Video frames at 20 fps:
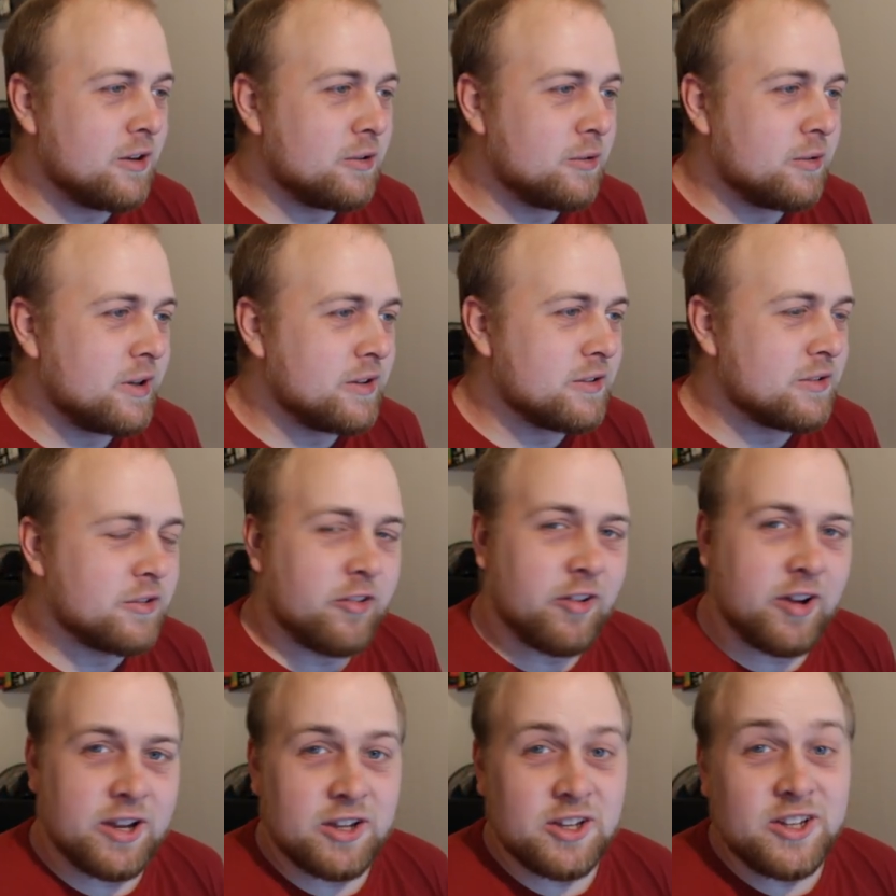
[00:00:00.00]
little
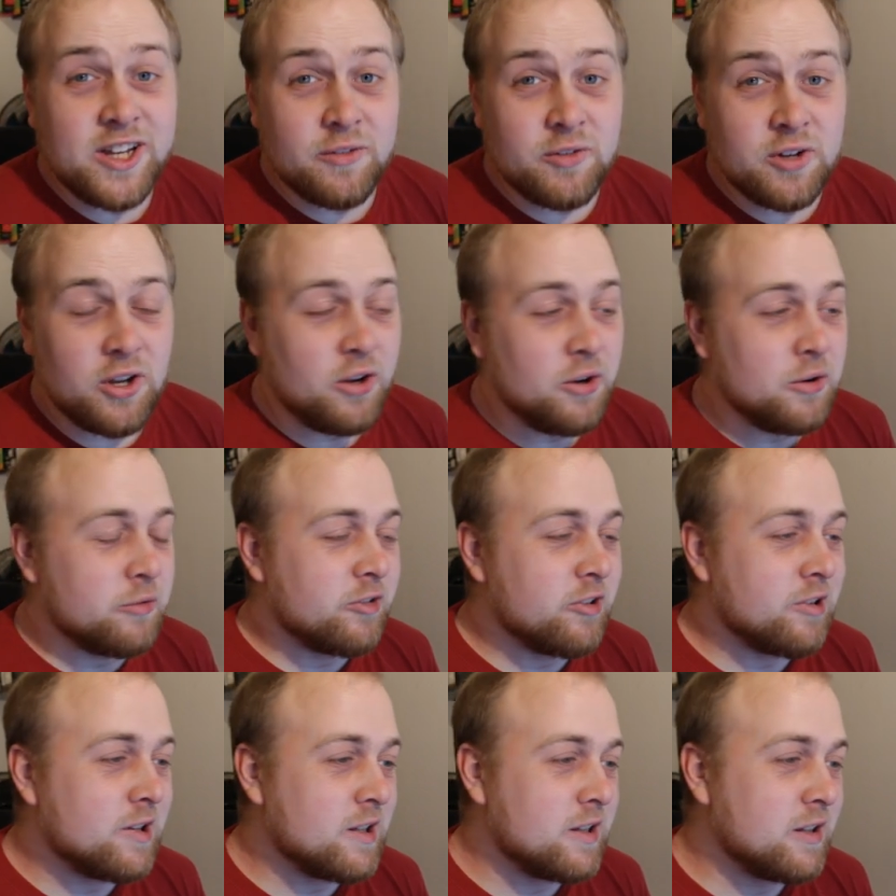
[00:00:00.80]
Easter egg. You never know,
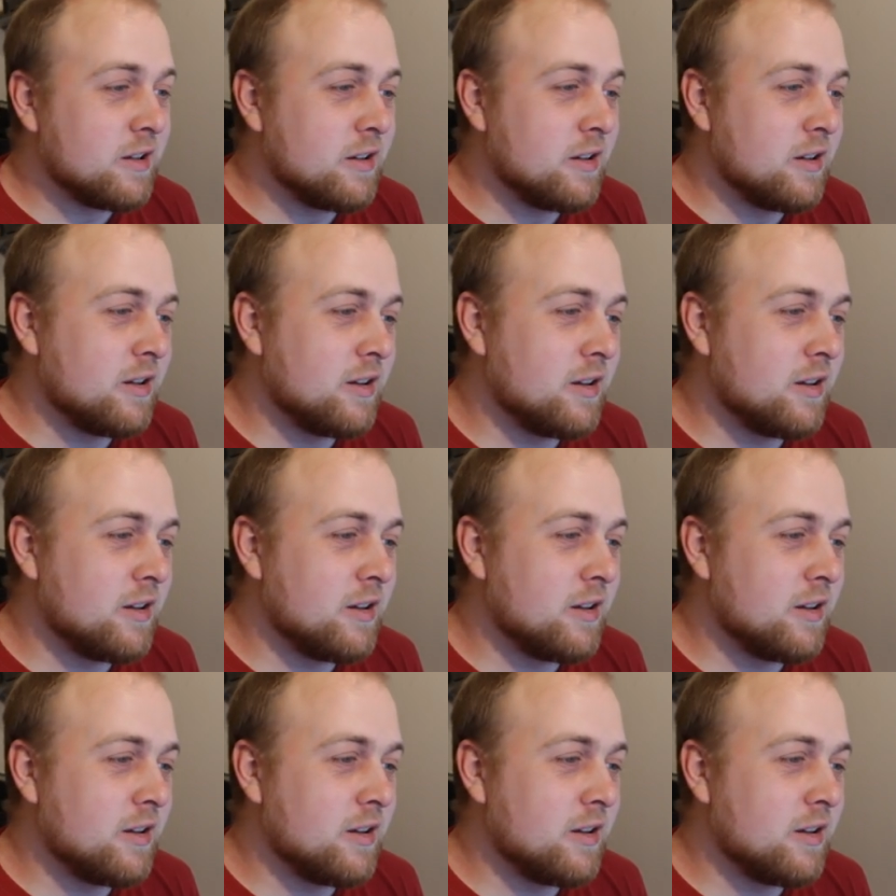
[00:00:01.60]
really.